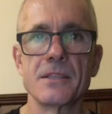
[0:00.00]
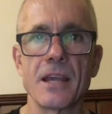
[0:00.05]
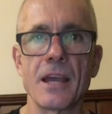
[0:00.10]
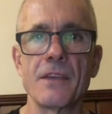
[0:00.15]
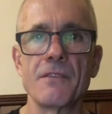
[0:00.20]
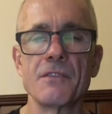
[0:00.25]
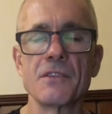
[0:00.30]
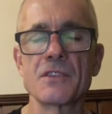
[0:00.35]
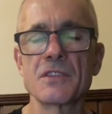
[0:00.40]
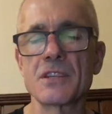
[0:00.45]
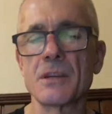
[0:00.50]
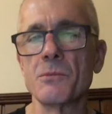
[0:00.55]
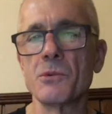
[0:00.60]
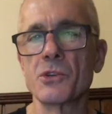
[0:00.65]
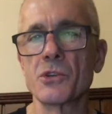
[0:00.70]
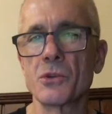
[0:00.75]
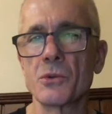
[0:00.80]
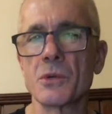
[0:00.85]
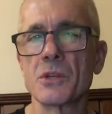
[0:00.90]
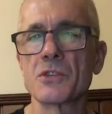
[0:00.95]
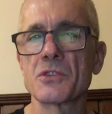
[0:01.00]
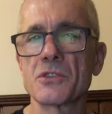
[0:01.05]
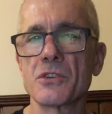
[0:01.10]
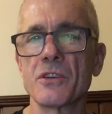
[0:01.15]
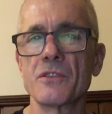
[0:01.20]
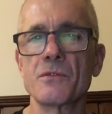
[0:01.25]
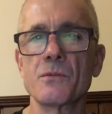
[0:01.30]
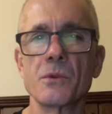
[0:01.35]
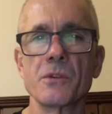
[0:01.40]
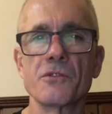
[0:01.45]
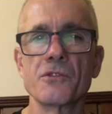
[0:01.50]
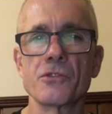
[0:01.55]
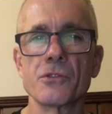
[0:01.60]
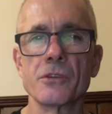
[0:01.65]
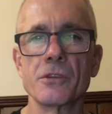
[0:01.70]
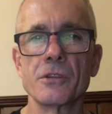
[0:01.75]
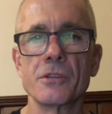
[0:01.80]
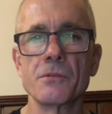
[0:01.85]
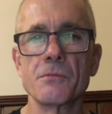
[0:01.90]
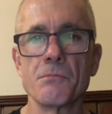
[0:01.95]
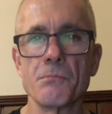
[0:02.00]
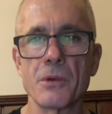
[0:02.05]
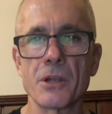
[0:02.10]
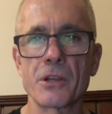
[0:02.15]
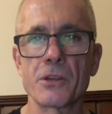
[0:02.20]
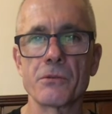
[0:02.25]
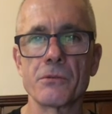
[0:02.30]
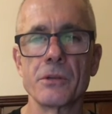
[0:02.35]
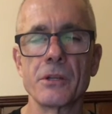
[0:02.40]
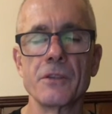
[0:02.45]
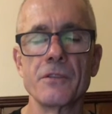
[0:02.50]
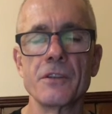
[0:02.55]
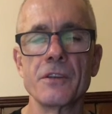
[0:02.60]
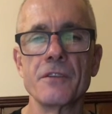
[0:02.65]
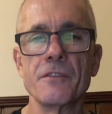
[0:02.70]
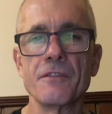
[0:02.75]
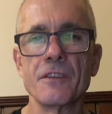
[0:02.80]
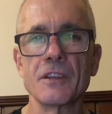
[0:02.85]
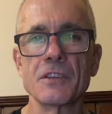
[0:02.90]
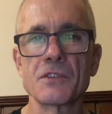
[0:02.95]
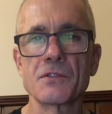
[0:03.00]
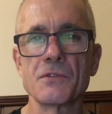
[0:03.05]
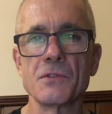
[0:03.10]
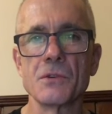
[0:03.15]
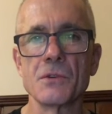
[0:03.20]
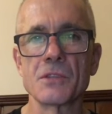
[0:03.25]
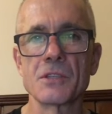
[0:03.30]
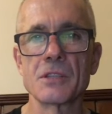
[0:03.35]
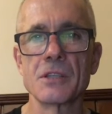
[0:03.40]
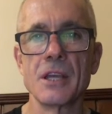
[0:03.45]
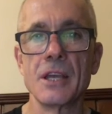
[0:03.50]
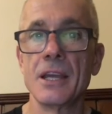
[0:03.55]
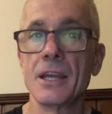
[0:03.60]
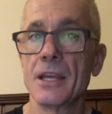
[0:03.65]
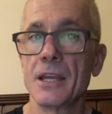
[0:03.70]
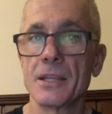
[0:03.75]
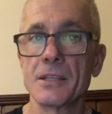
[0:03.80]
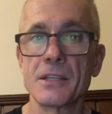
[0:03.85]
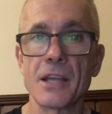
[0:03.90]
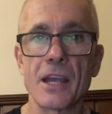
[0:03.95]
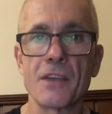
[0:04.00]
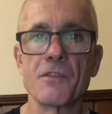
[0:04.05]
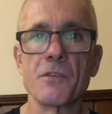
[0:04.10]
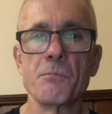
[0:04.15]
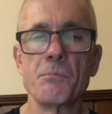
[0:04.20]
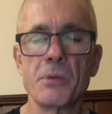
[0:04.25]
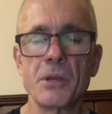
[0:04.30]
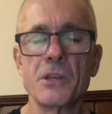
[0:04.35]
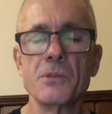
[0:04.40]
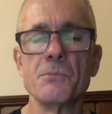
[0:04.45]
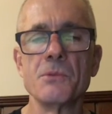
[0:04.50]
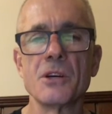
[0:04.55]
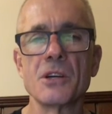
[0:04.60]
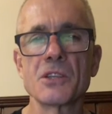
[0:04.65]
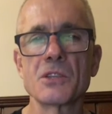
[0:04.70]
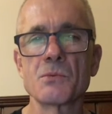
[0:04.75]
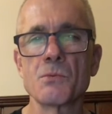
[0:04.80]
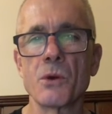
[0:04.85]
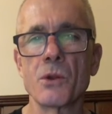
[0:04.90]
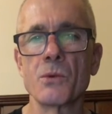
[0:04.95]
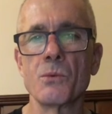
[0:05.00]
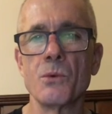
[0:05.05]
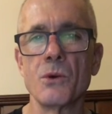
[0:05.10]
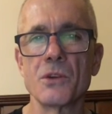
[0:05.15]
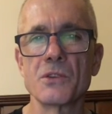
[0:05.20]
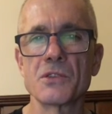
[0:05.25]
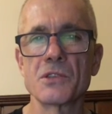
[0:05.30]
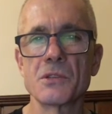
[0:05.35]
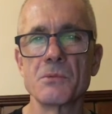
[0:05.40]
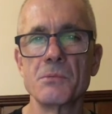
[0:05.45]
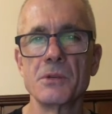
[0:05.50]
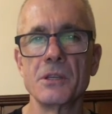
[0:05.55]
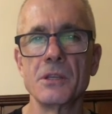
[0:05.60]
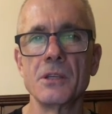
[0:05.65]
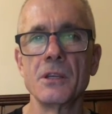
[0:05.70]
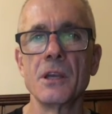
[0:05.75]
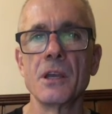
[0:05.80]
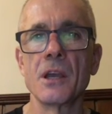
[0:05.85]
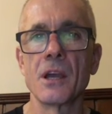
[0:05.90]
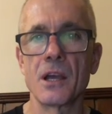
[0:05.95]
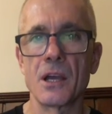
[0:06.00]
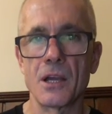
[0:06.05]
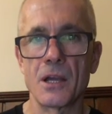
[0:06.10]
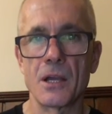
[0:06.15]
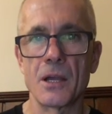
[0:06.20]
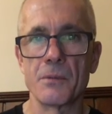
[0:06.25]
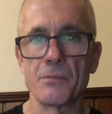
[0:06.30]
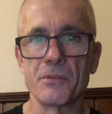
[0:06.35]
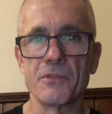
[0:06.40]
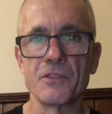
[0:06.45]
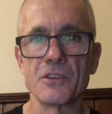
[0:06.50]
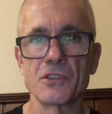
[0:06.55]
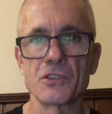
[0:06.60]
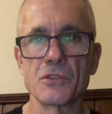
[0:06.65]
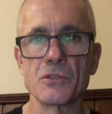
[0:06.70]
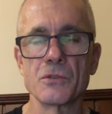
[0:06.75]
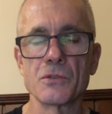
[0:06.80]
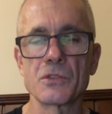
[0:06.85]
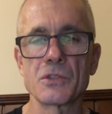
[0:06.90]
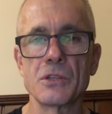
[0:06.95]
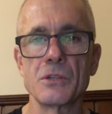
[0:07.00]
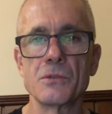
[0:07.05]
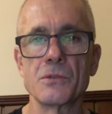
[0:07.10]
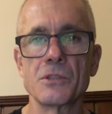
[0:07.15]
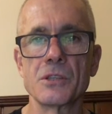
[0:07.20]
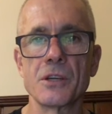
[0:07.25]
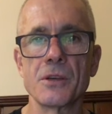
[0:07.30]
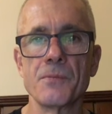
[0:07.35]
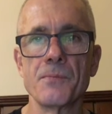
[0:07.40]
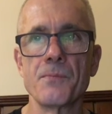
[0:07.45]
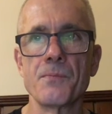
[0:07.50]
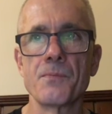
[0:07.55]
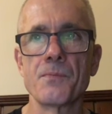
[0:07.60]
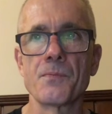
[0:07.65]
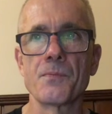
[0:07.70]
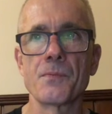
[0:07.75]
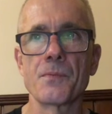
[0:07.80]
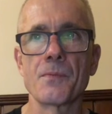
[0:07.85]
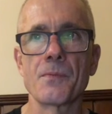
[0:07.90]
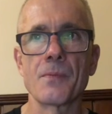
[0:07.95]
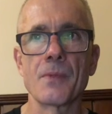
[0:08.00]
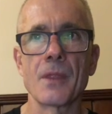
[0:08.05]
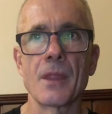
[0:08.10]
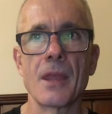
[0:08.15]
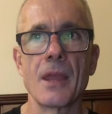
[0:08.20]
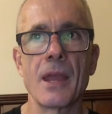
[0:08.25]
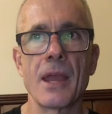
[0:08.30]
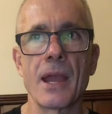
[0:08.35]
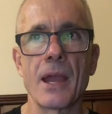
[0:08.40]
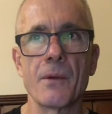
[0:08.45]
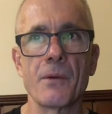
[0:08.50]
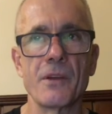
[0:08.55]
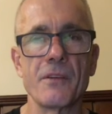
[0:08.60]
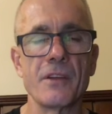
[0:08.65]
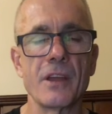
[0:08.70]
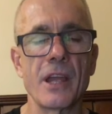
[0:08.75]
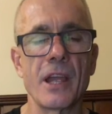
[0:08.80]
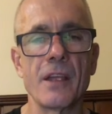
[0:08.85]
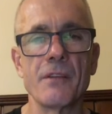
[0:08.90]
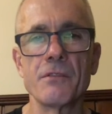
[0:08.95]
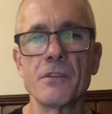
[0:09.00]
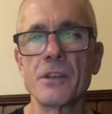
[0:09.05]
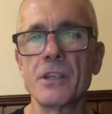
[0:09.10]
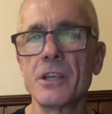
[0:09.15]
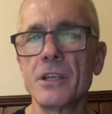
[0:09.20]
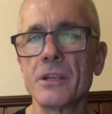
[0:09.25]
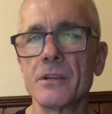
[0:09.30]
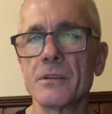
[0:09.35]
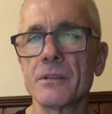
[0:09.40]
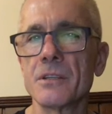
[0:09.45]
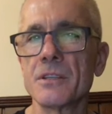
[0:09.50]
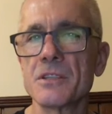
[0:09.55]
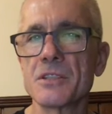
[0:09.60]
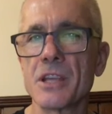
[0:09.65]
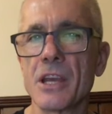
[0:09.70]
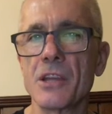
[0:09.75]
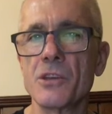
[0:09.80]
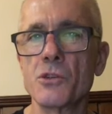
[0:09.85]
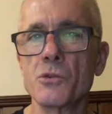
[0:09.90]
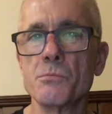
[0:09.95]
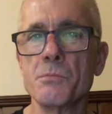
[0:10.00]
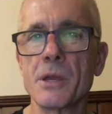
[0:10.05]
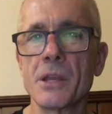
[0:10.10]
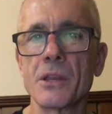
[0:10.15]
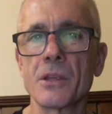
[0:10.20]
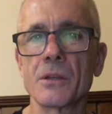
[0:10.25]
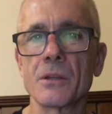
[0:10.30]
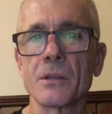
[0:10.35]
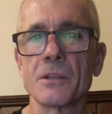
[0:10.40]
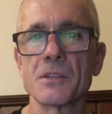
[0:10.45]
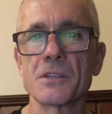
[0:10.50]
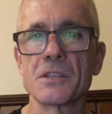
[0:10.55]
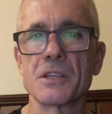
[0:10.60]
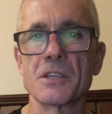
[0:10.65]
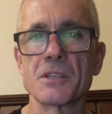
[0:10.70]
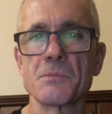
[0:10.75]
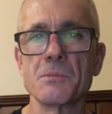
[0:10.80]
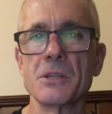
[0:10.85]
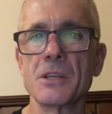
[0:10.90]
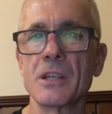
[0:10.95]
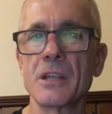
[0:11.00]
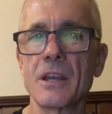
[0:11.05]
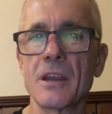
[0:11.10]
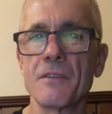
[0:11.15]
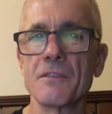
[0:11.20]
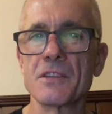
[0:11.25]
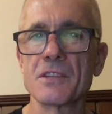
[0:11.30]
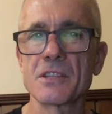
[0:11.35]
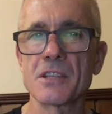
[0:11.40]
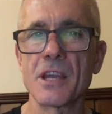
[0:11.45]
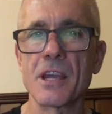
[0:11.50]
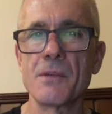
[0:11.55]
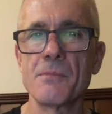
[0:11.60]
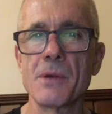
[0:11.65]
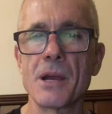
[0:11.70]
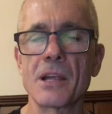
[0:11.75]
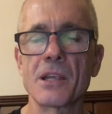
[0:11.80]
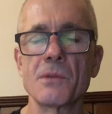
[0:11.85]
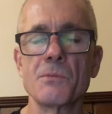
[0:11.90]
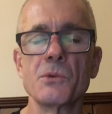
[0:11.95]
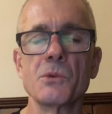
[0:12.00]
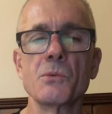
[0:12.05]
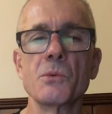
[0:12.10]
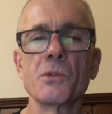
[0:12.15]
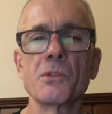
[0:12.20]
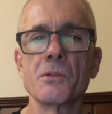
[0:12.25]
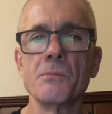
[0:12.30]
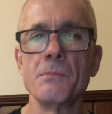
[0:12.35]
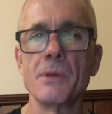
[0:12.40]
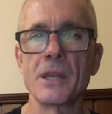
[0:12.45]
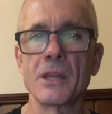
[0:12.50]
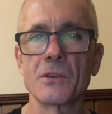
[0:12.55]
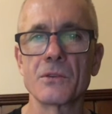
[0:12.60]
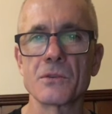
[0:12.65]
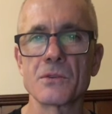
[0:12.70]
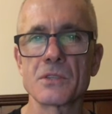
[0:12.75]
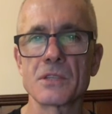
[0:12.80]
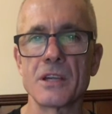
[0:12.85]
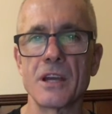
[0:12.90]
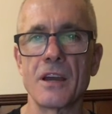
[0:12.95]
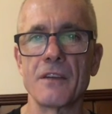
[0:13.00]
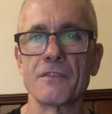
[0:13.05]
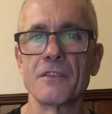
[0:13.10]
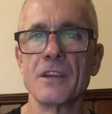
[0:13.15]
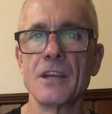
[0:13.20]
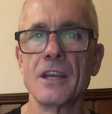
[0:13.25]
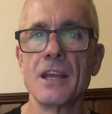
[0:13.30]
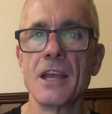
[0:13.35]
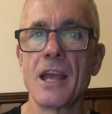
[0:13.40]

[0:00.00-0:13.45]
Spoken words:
Dave is someone who I served with during my career in the Defence Force. Dave epitomised what it was to be a professional soldier. However, every year at his annual medical assessment, he'd have the same argument with the medical staff,